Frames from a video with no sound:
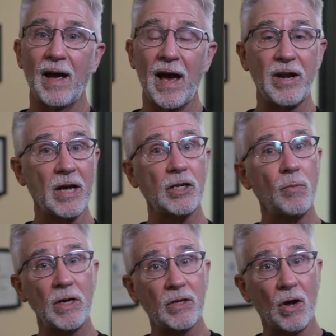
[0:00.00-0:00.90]
and as a
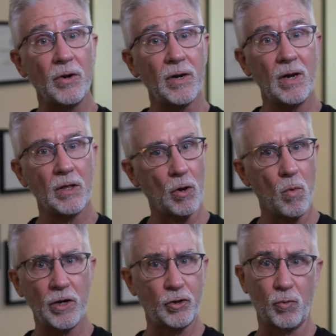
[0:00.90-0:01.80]
result, the
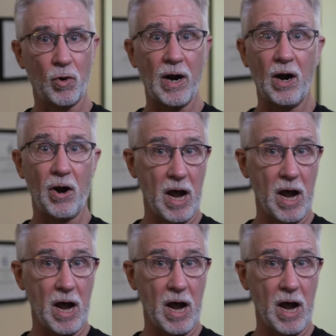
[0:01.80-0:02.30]
once rare